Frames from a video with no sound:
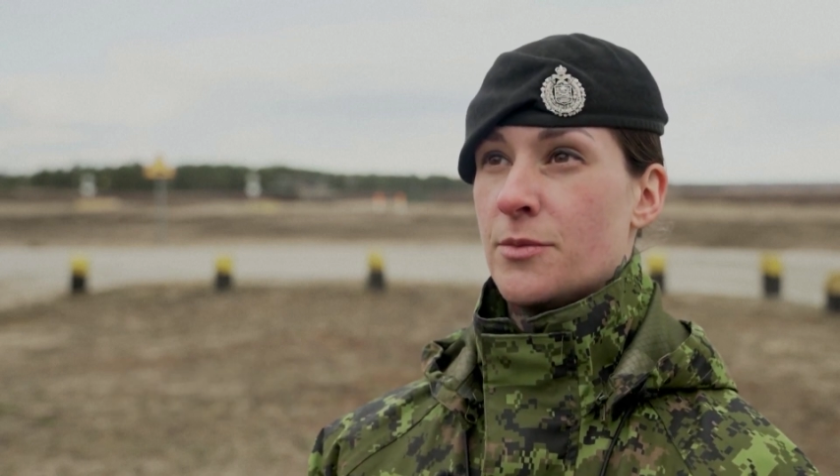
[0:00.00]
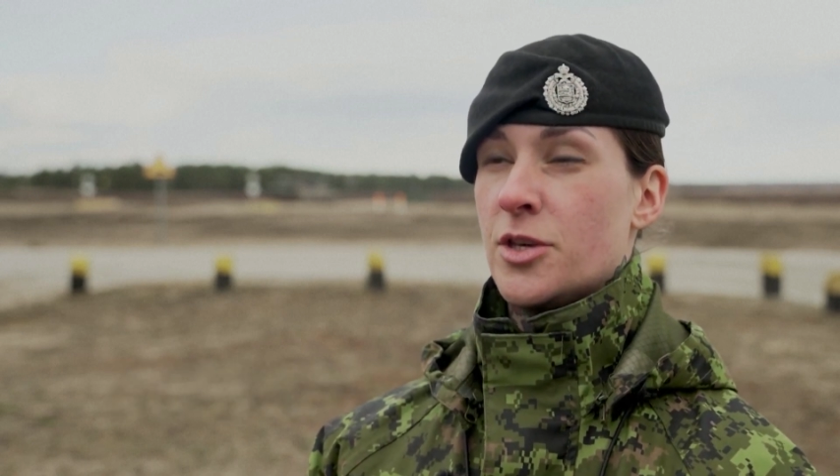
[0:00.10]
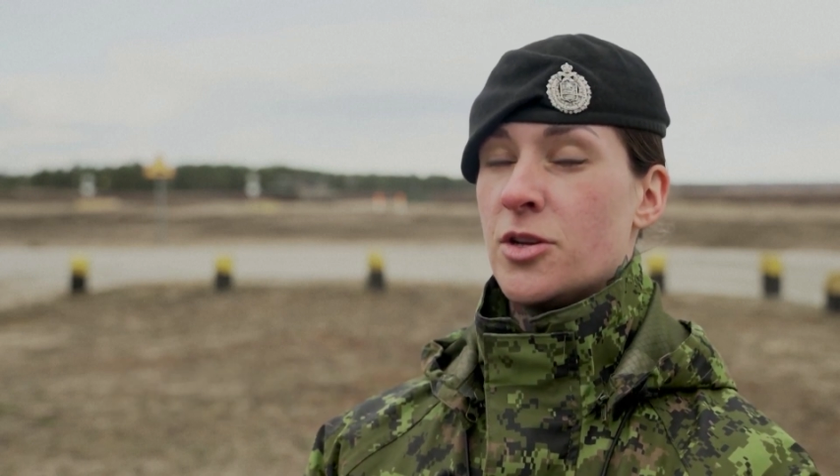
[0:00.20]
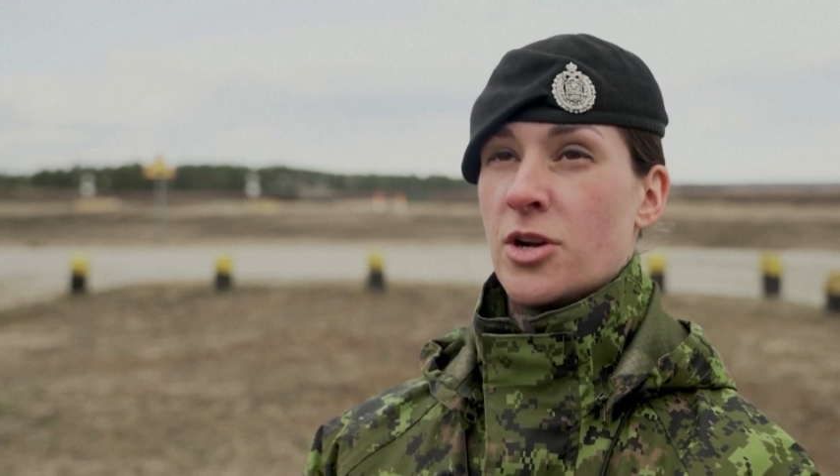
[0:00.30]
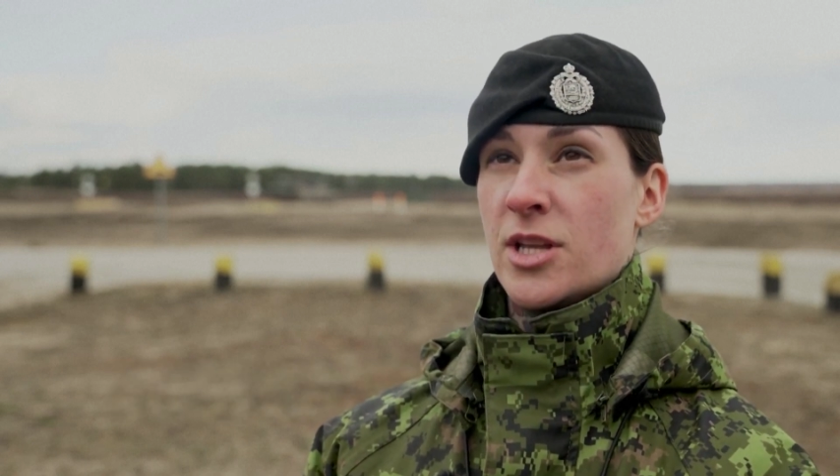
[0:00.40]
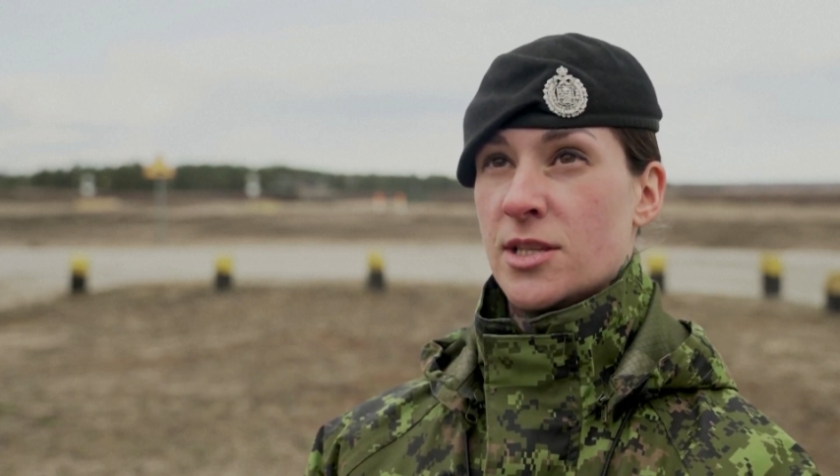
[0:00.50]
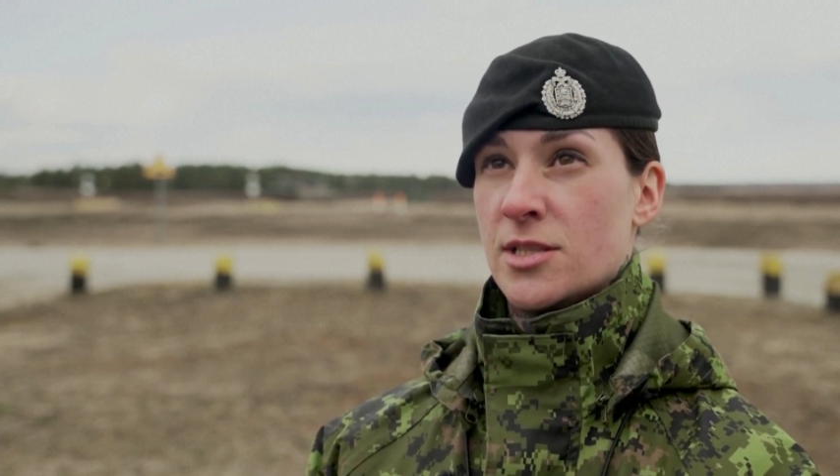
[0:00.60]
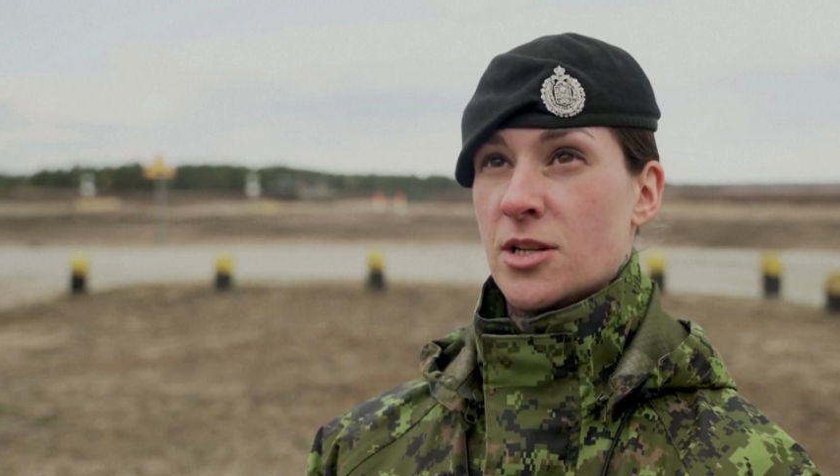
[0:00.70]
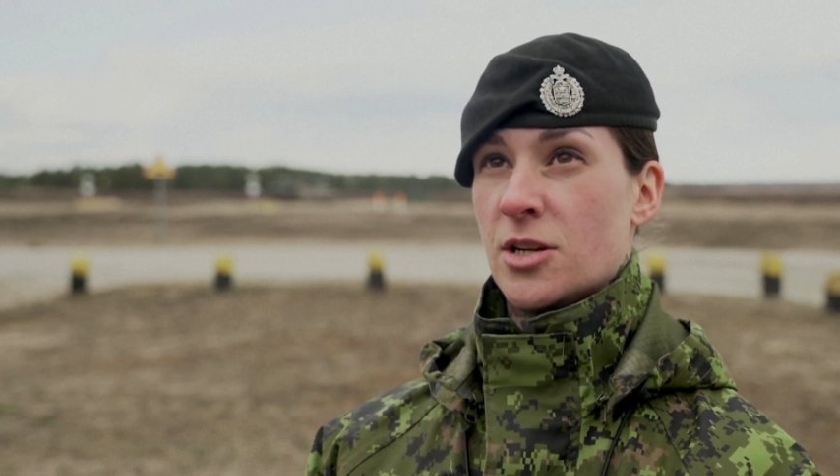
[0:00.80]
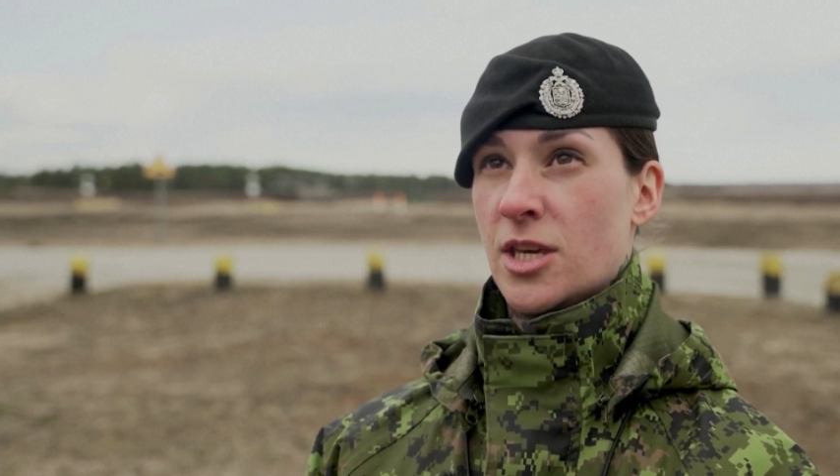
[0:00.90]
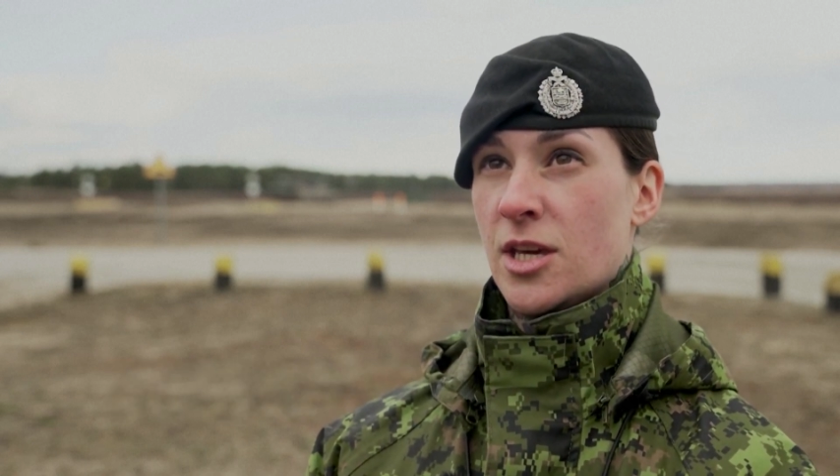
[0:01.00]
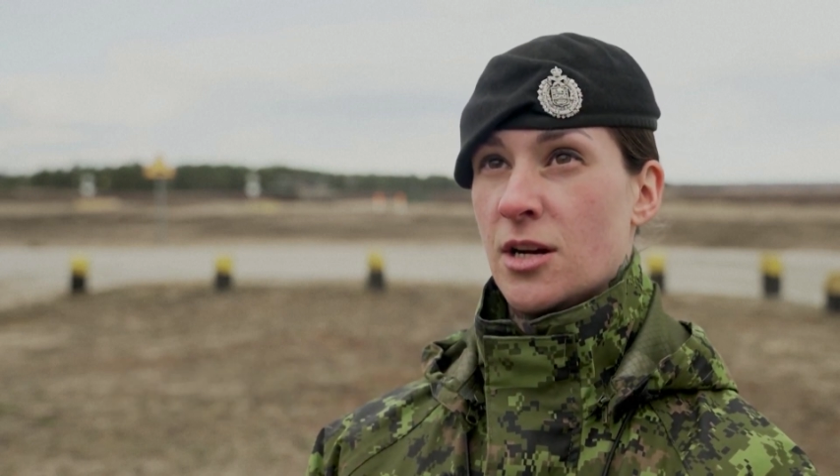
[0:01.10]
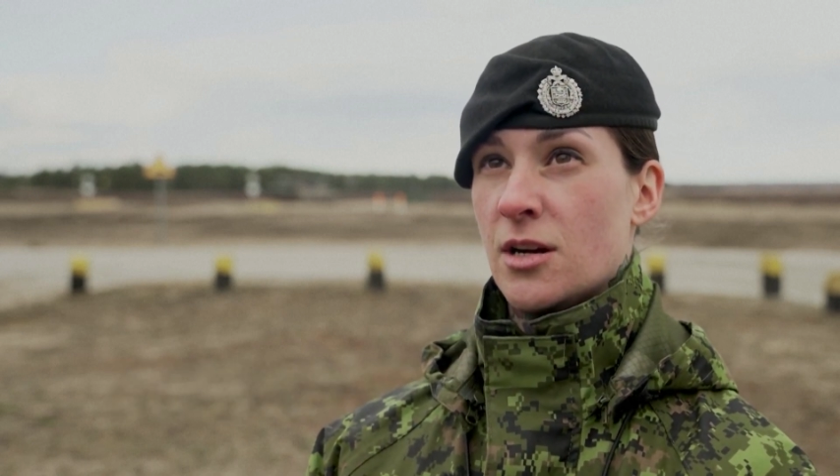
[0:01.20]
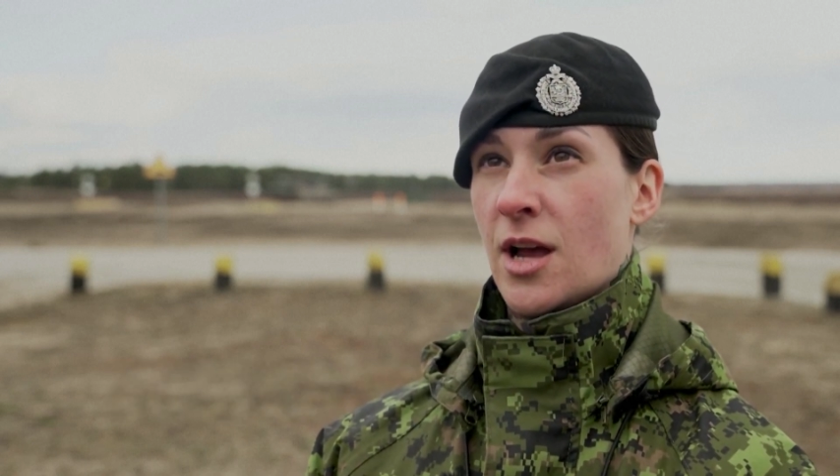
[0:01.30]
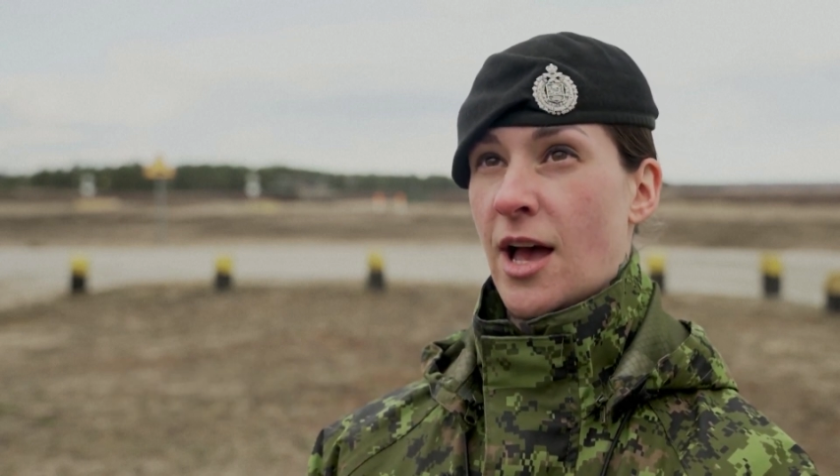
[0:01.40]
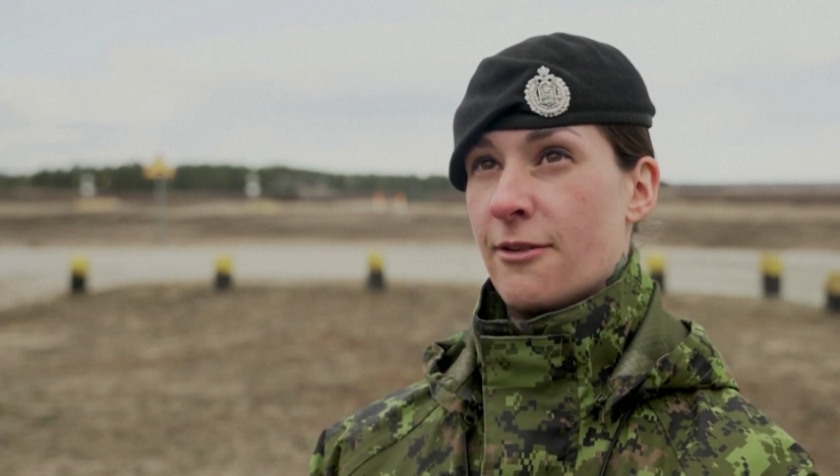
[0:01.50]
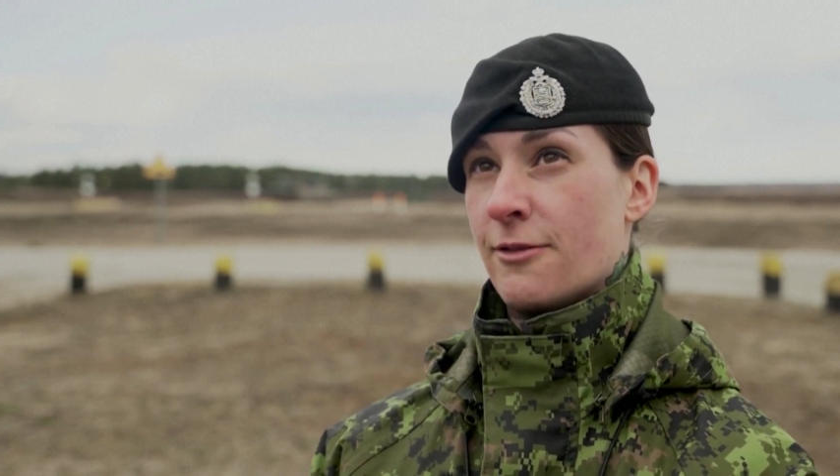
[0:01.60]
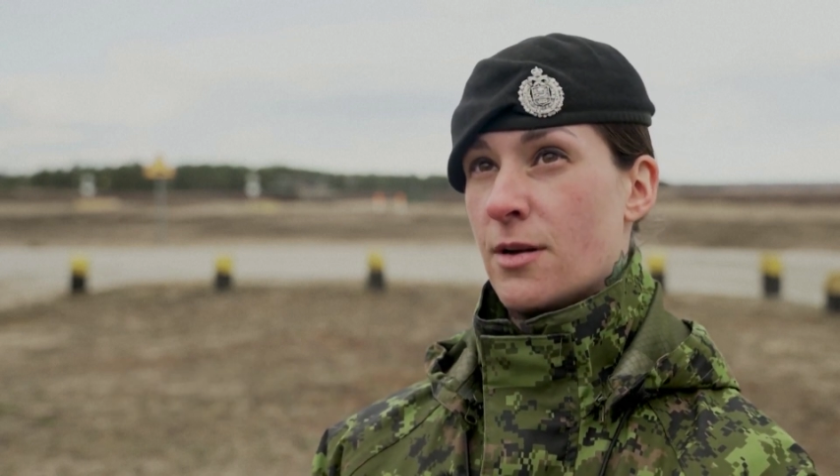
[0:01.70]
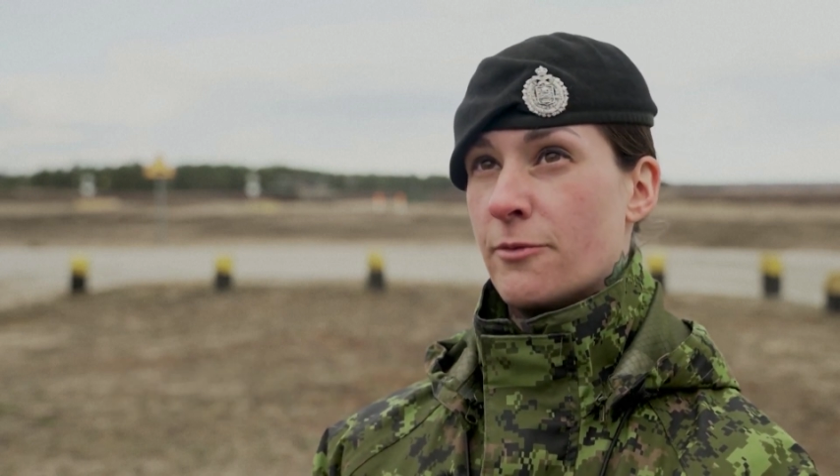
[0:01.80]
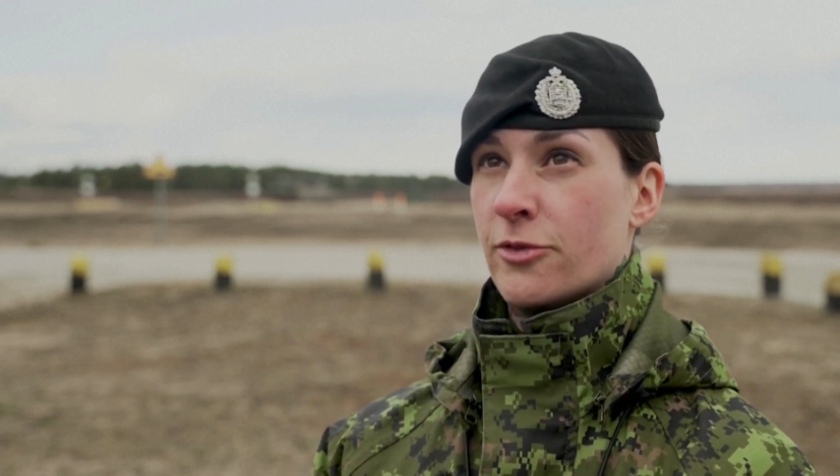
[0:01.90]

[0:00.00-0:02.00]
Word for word: the Ukrainians that are here have come